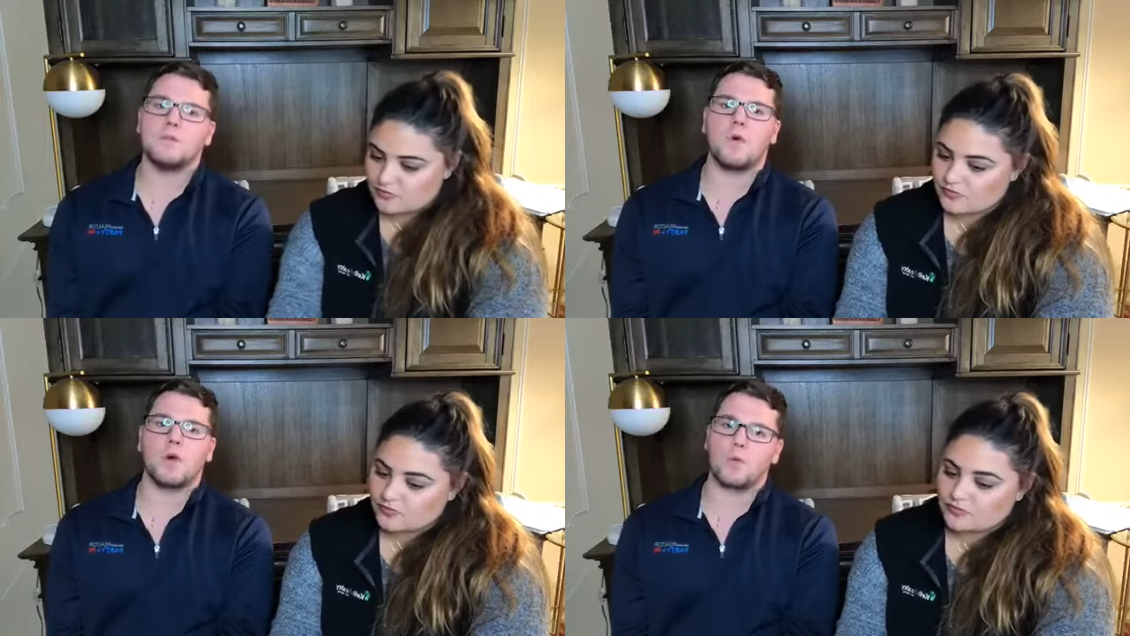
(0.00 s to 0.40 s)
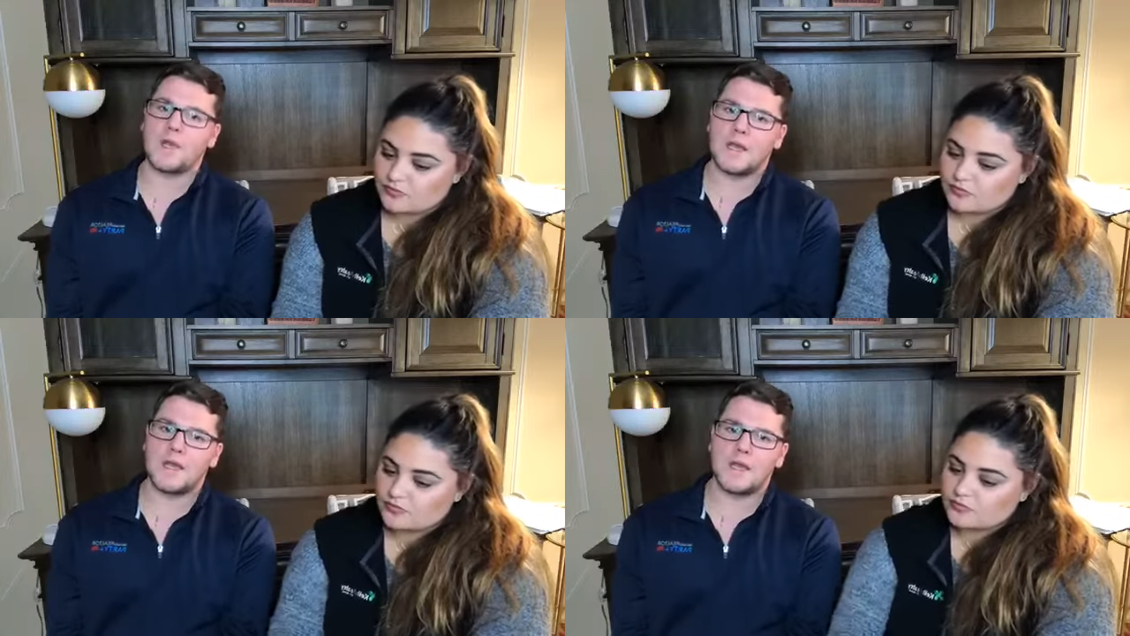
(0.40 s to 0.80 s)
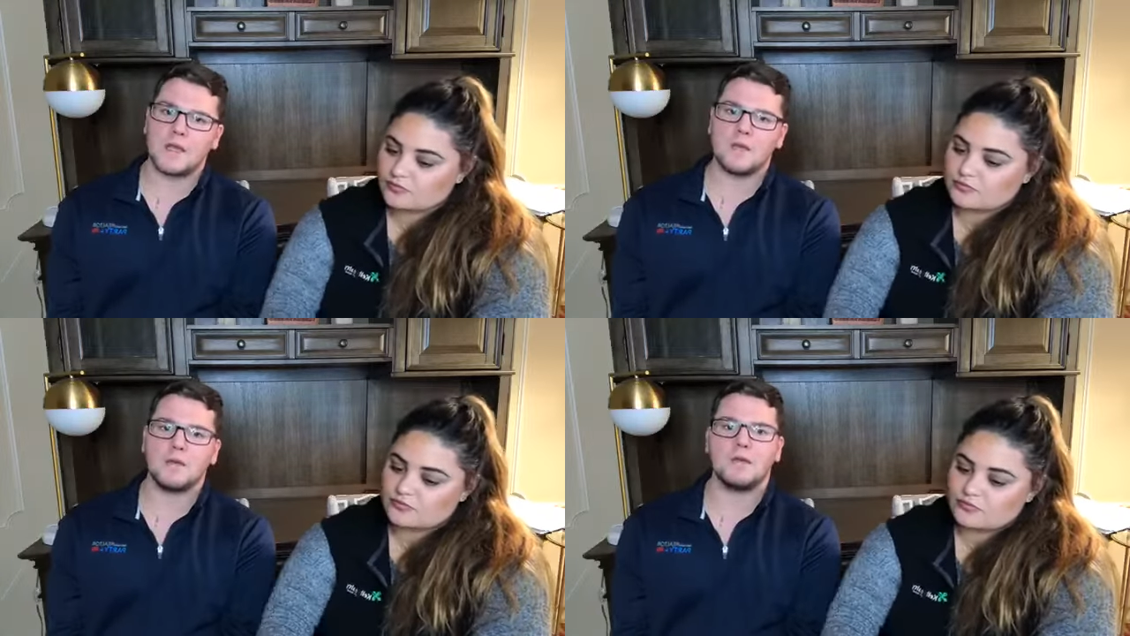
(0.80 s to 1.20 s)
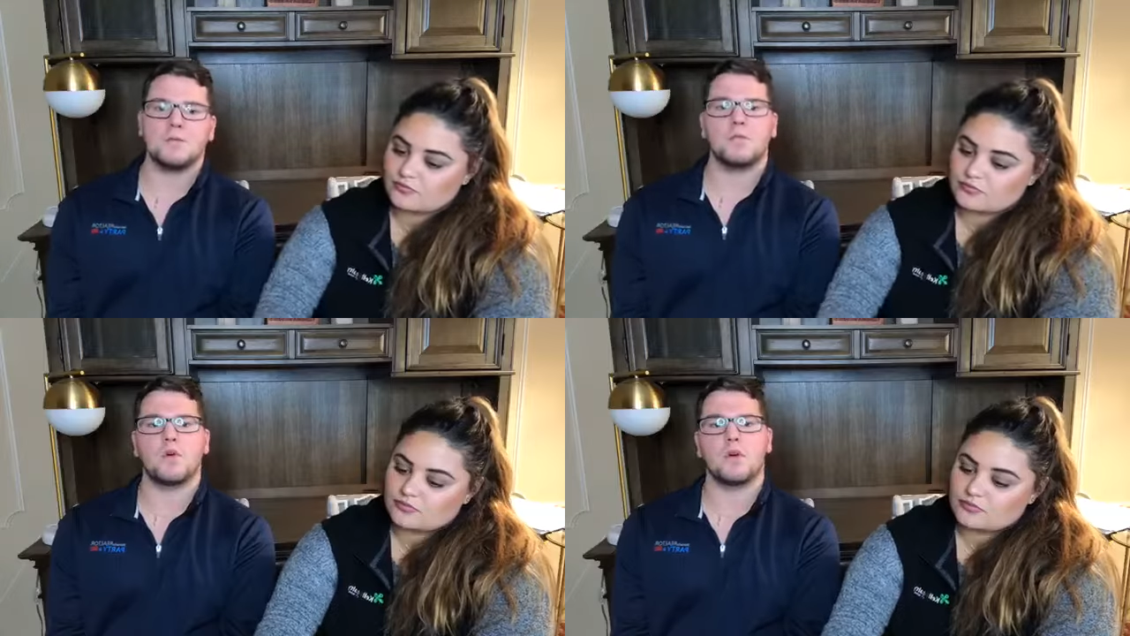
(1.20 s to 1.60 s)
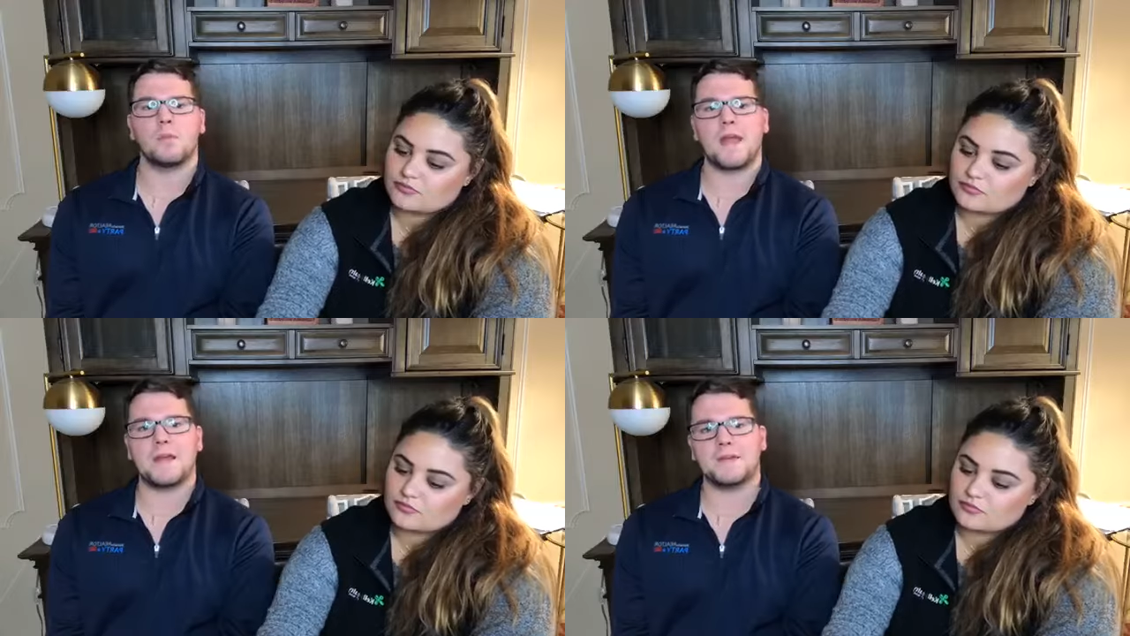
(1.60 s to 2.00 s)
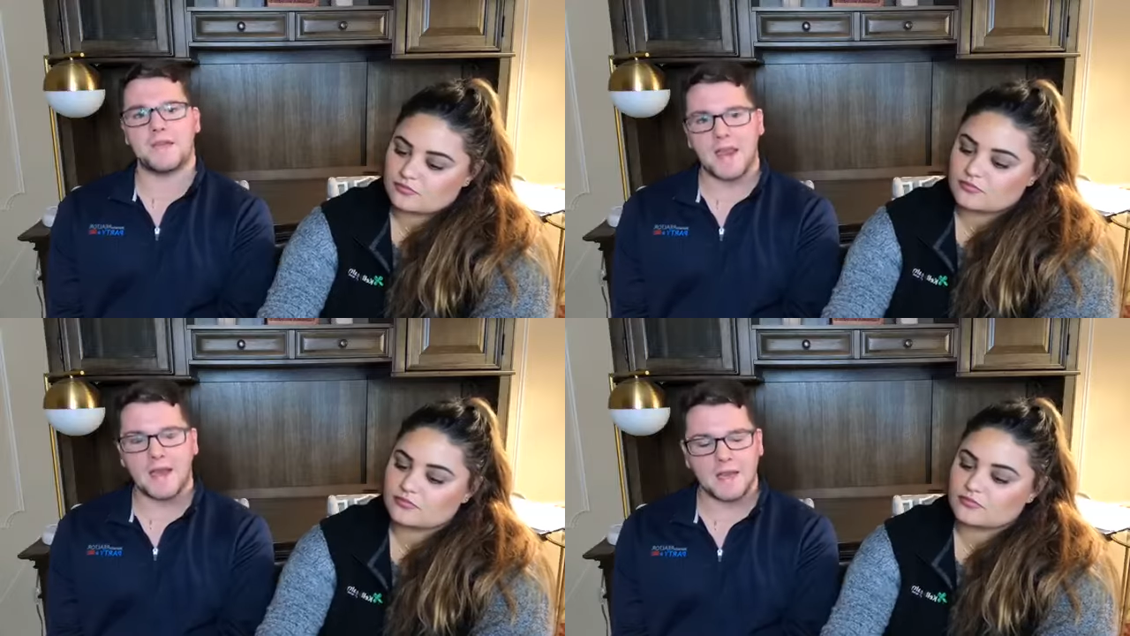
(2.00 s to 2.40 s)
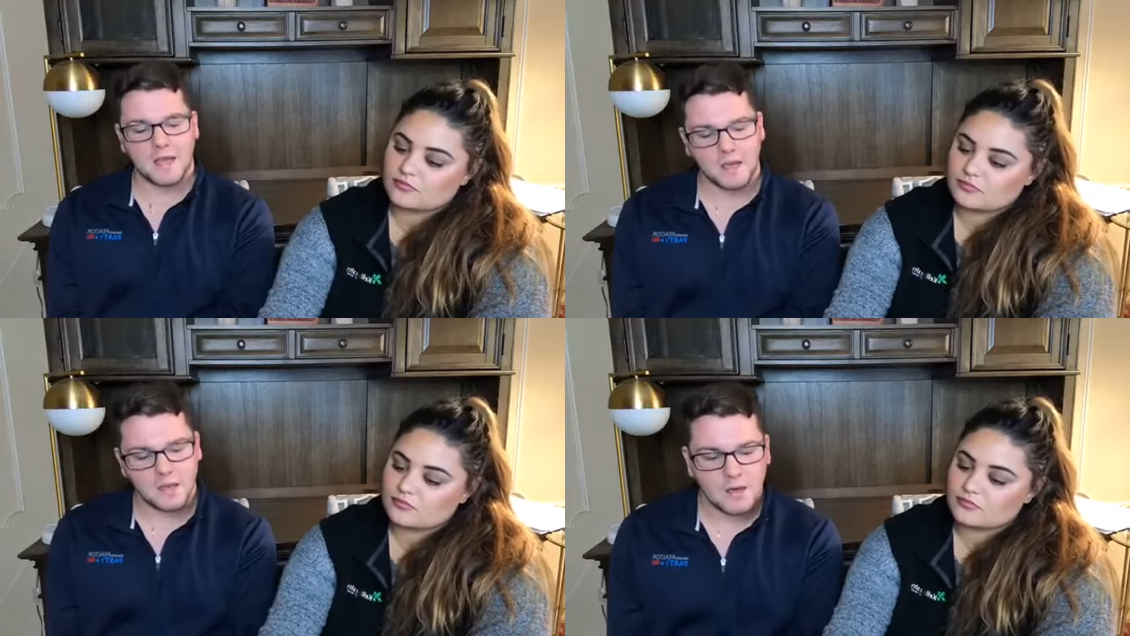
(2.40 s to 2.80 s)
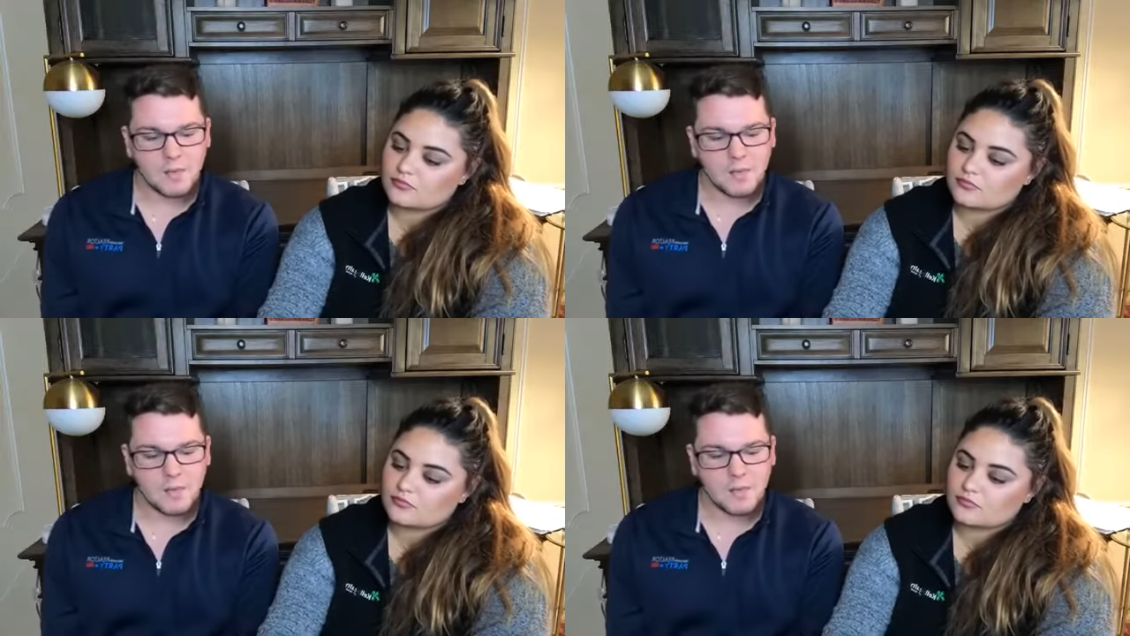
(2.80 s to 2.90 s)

Speaker 1: more weeding, more maintaining,